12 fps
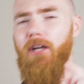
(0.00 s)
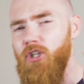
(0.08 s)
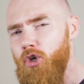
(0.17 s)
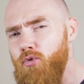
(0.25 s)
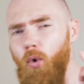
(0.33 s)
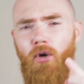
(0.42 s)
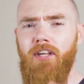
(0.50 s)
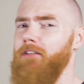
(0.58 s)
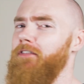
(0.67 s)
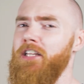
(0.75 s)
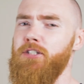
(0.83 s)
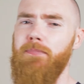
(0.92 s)
but you won't
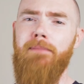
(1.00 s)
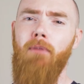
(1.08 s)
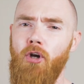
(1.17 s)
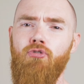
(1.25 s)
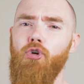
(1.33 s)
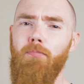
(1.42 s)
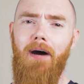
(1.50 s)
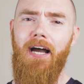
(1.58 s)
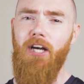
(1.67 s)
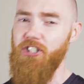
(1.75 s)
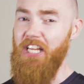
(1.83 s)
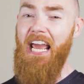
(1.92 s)
convince me Munro
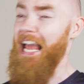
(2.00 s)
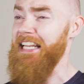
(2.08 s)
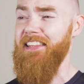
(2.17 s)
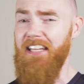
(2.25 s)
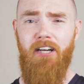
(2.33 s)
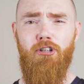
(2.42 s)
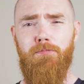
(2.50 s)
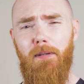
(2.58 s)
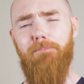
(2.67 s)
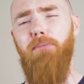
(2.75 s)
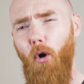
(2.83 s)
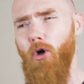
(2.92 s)
baggers are anything else
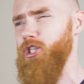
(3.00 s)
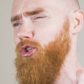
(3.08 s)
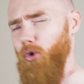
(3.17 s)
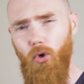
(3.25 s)
but posh